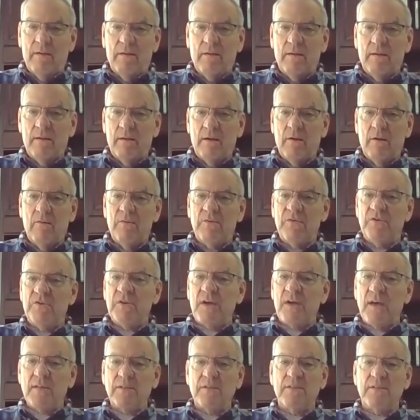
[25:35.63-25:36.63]
You know,
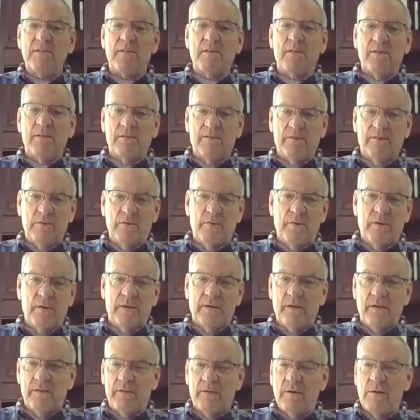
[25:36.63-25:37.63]
just do it.
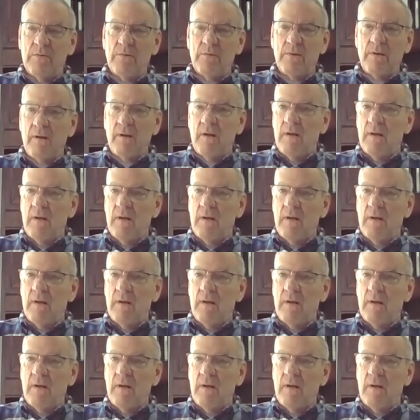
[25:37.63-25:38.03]
Don't